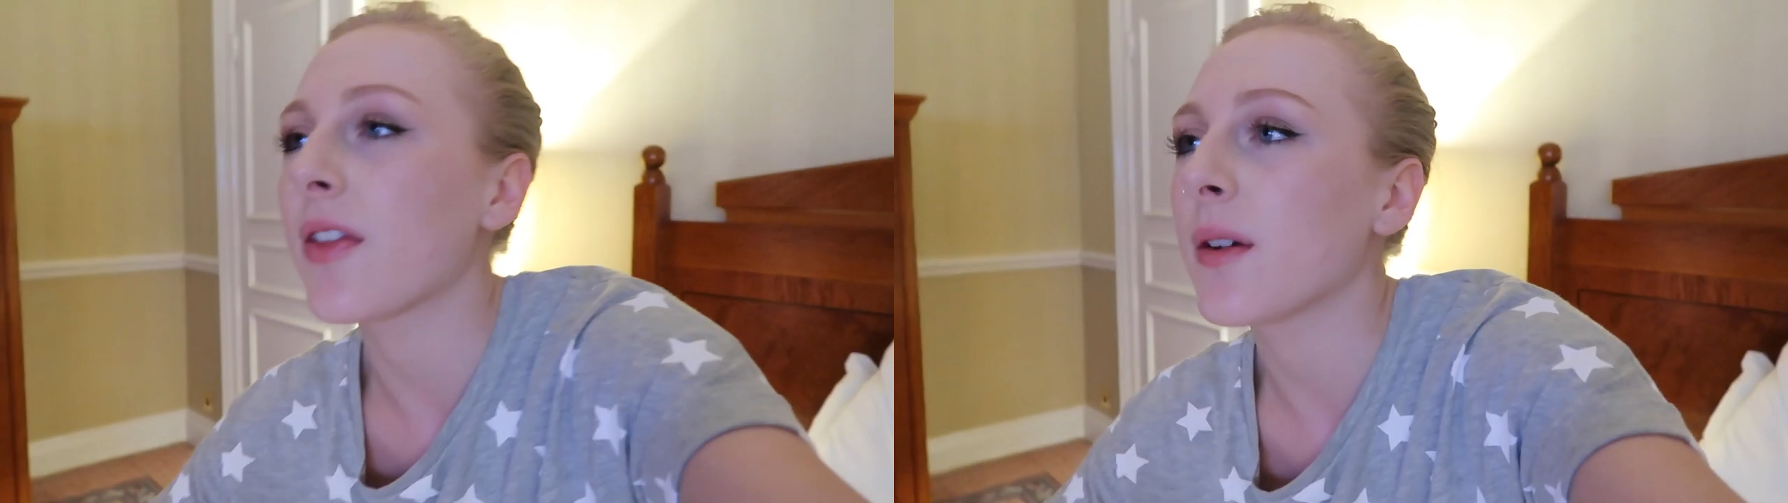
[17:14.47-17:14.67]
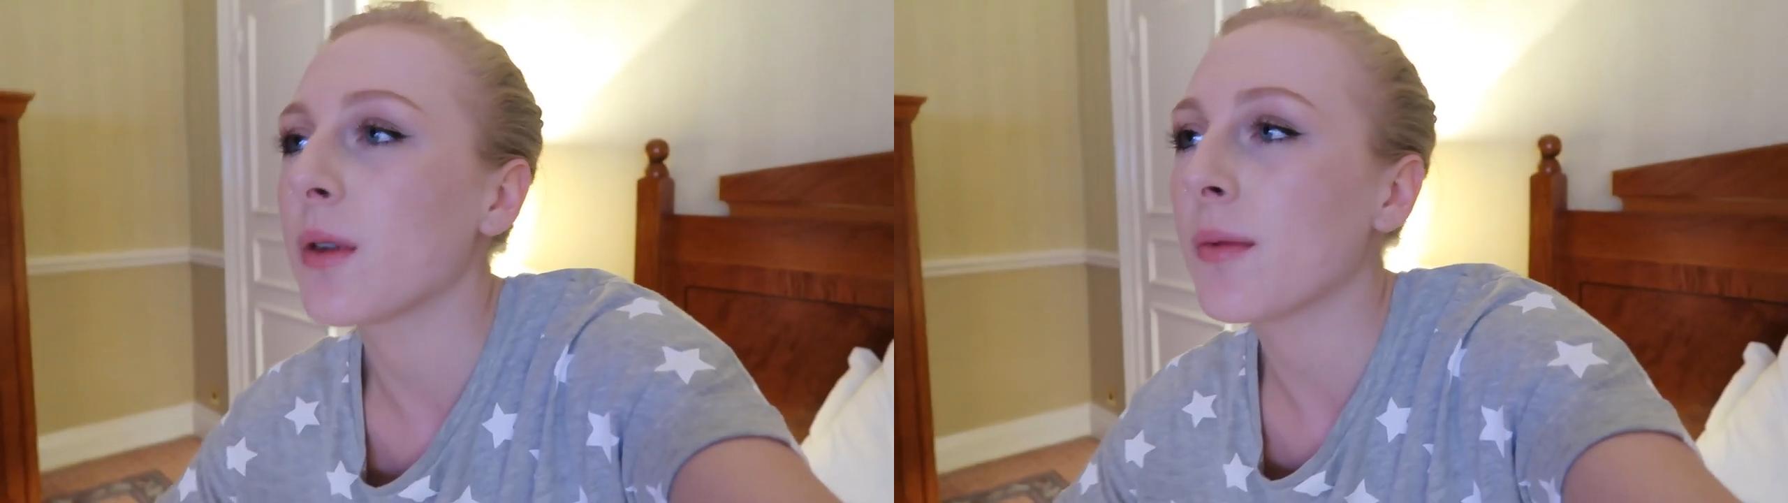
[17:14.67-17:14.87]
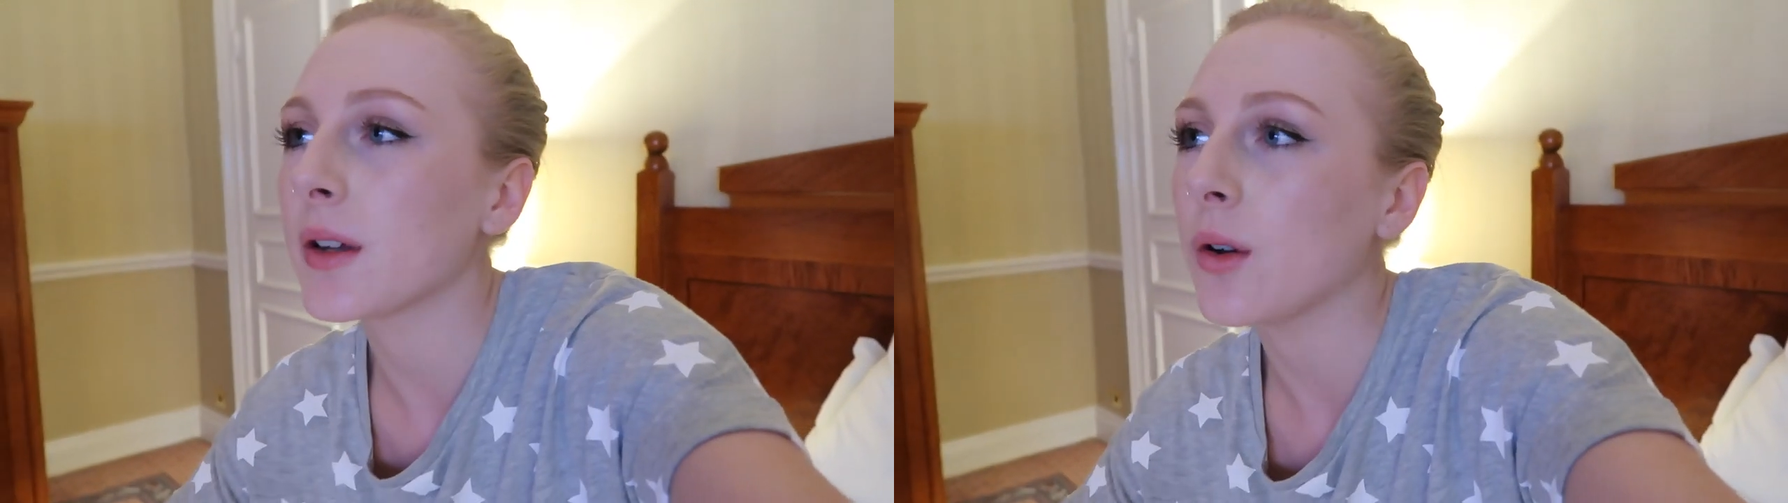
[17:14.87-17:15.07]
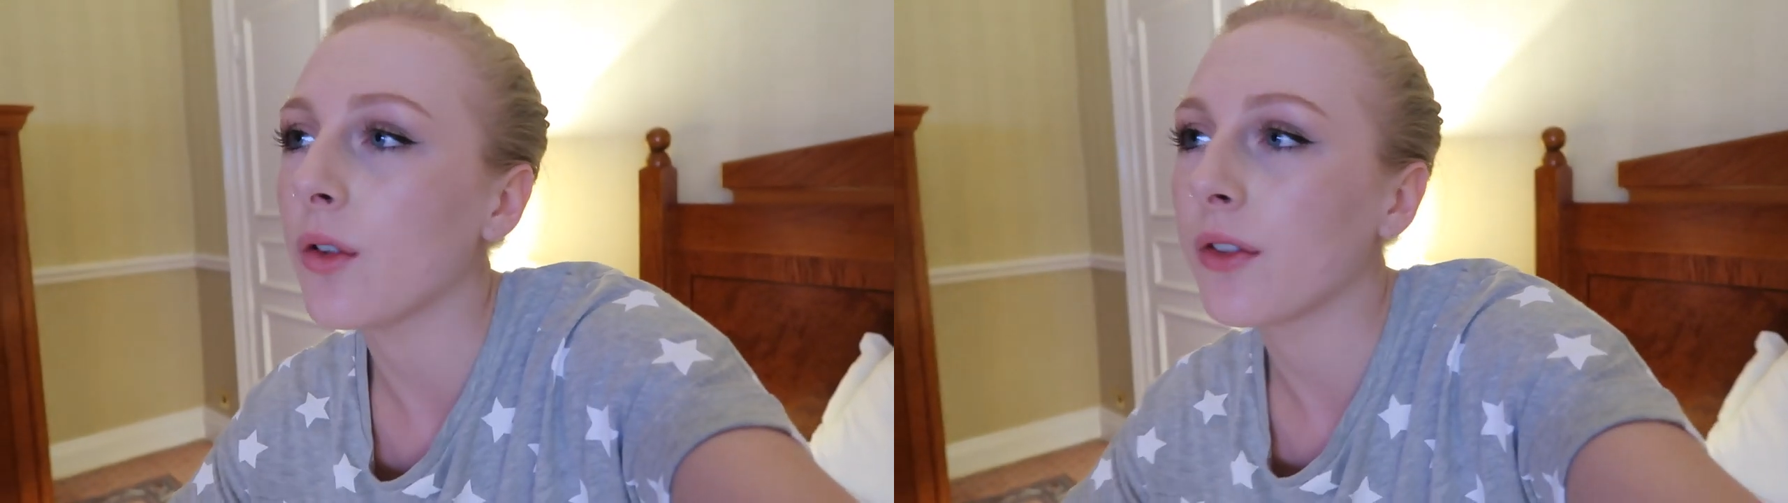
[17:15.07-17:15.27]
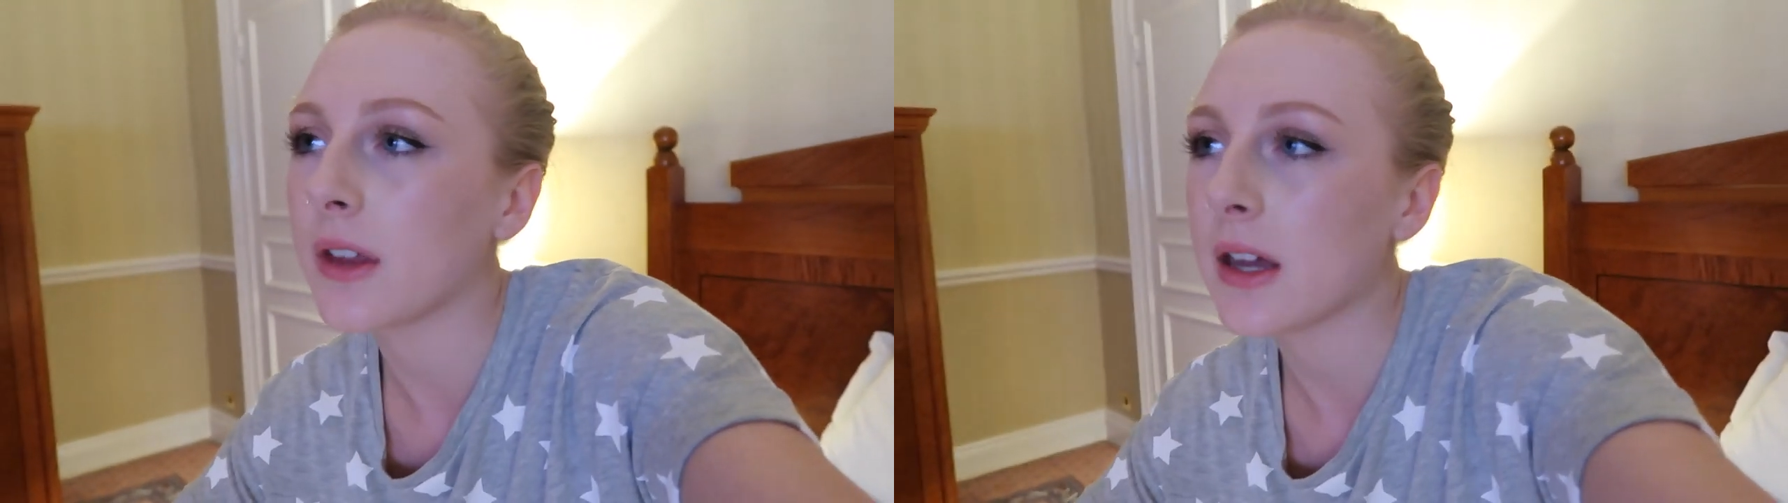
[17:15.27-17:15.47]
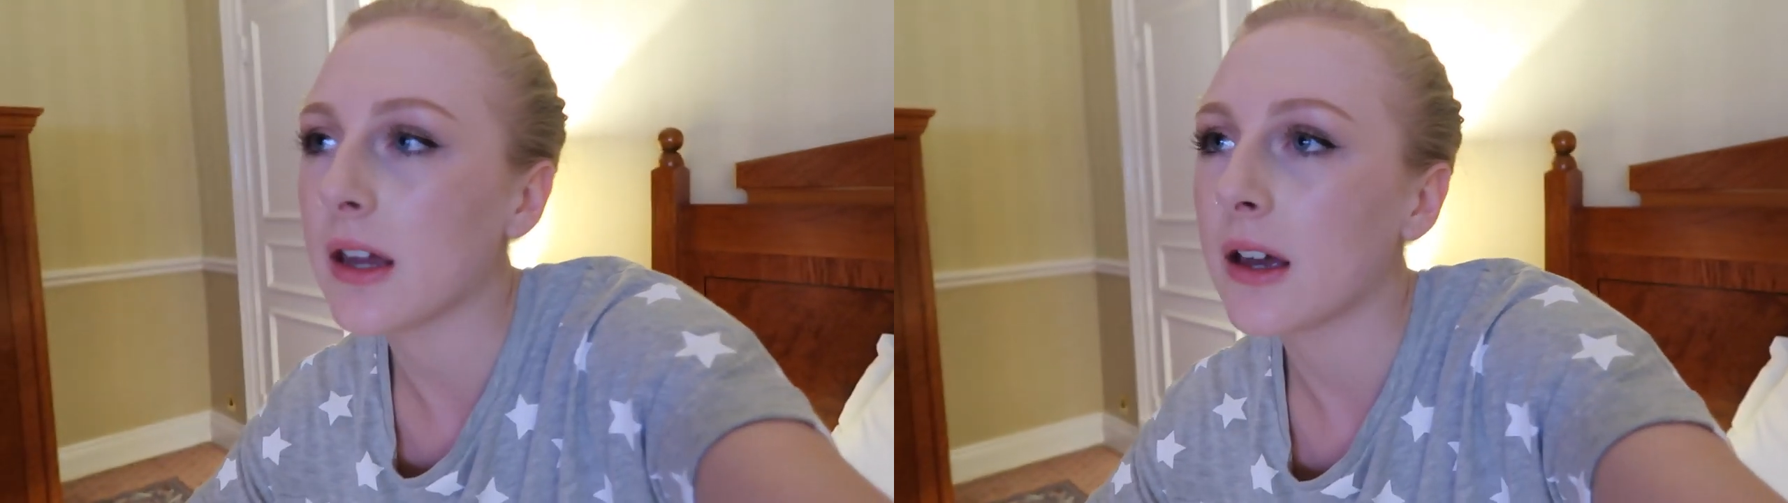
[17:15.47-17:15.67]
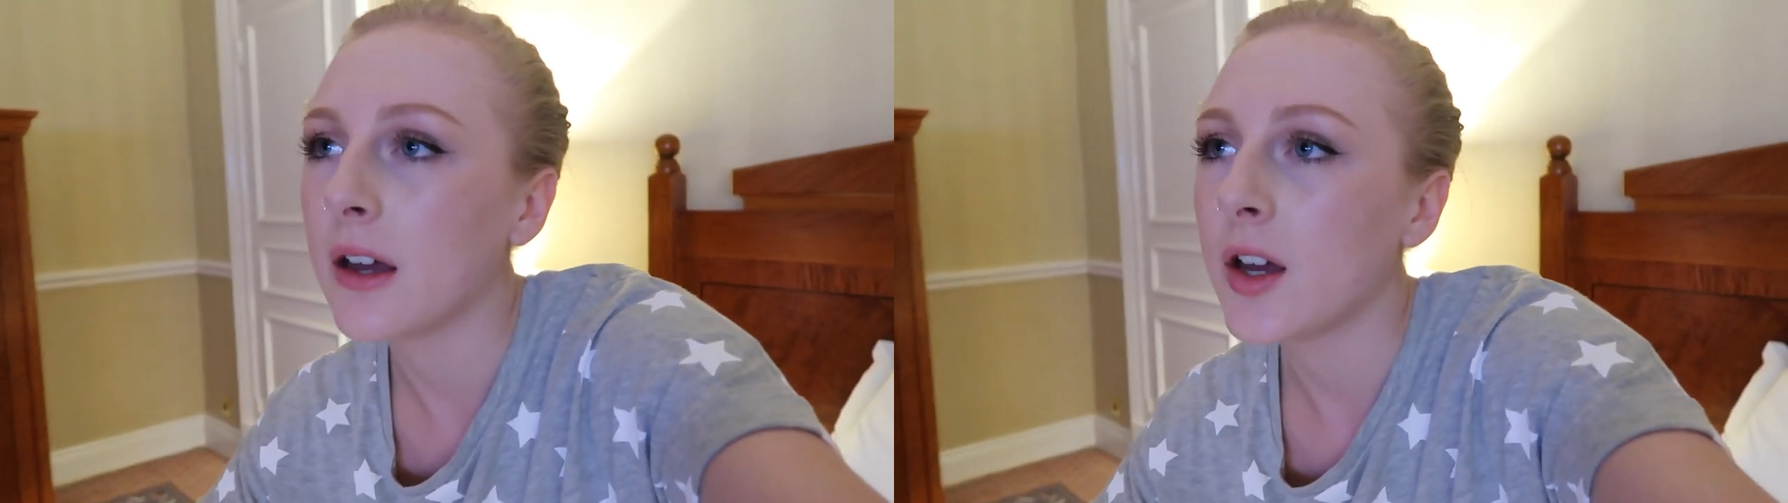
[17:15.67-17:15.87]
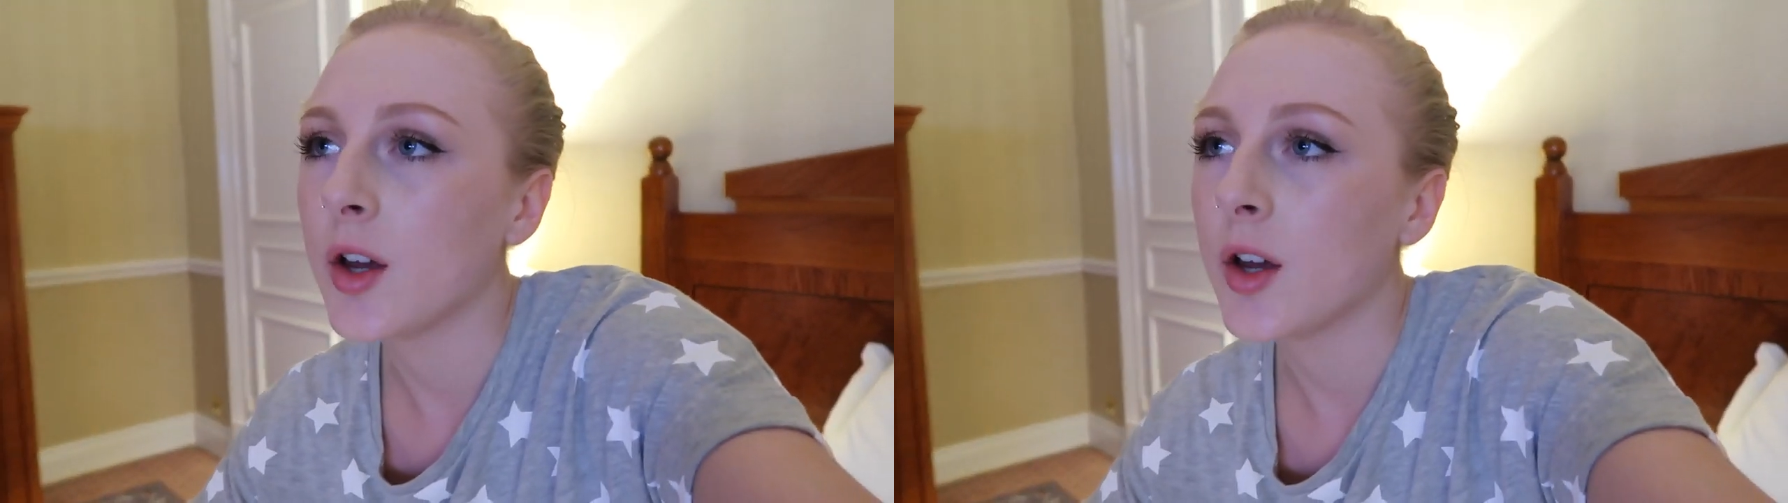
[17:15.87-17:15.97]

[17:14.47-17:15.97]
And then we went on the